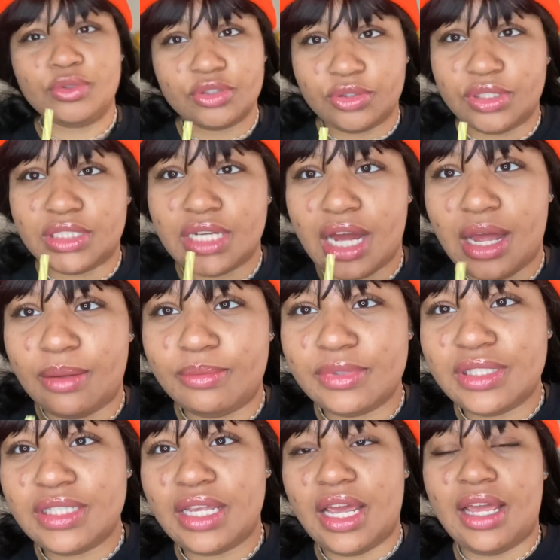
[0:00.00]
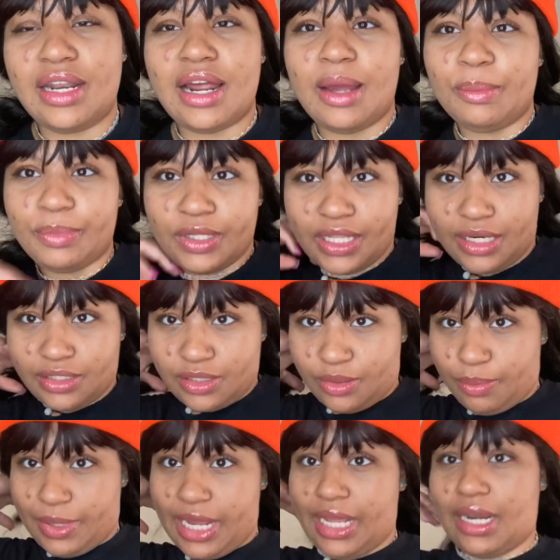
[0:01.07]
or 3 times, and I'm planning to
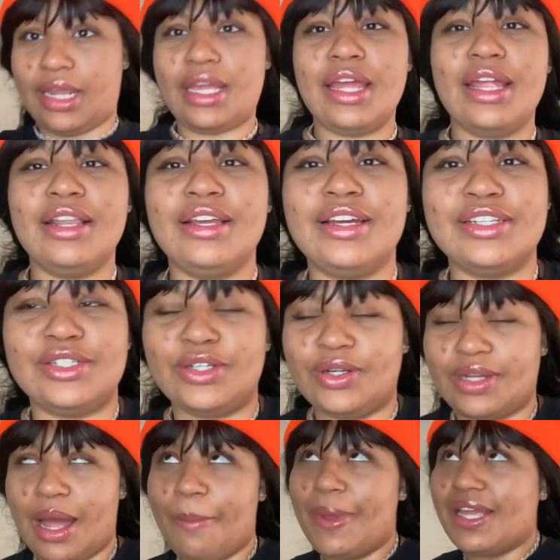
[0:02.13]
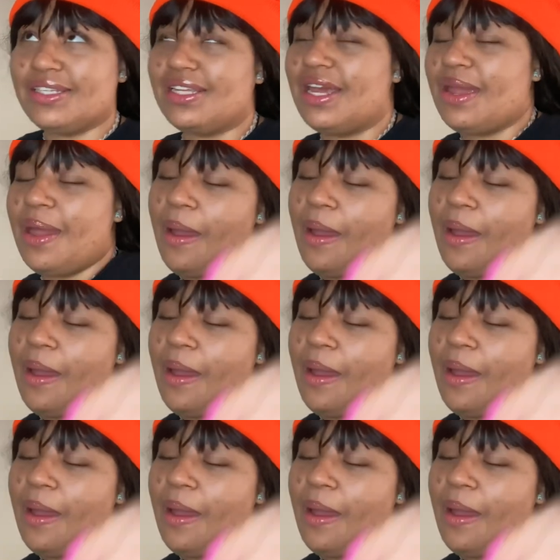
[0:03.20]
buy it again because your girl got paid today,